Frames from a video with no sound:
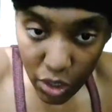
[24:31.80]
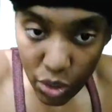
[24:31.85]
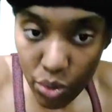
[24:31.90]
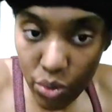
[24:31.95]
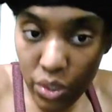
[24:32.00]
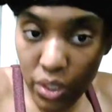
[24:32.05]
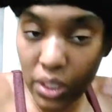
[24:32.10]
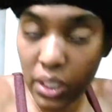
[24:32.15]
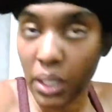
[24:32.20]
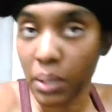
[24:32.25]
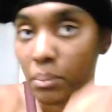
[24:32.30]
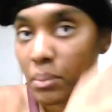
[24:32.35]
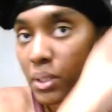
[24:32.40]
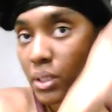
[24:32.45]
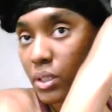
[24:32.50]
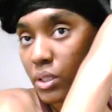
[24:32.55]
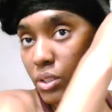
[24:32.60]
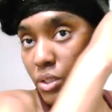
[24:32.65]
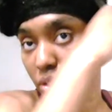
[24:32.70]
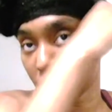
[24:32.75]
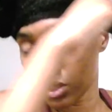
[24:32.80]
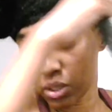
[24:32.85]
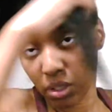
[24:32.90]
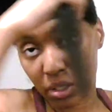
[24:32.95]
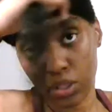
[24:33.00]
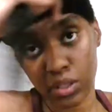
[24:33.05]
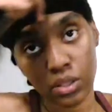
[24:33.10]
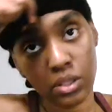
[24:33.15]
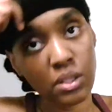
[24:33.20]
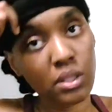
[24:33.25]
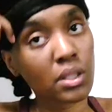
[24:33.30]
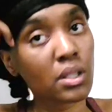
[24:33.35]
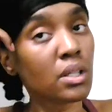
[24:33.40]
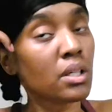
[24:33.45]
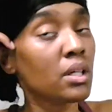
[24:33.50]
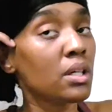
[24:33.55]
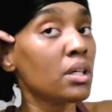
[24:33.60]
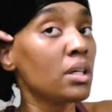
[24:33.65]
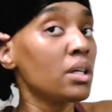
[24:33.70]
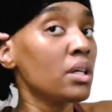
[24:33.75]
losing that much.
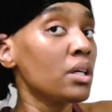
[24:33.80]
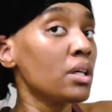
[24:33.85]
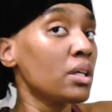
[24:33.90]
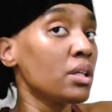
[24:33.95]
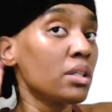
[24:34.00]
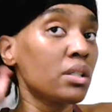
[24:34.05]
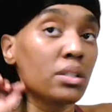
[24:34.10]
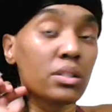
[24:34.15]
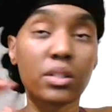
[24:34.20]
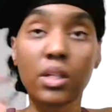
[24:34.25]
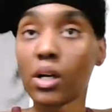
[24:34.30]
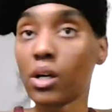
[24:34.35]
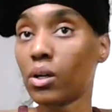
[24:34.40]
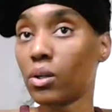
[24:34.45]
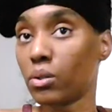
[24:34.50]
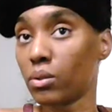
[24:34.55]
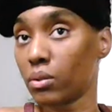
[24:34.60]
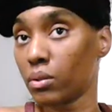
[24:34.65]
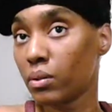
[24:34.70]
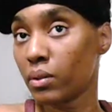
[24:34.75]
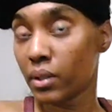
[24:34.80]
So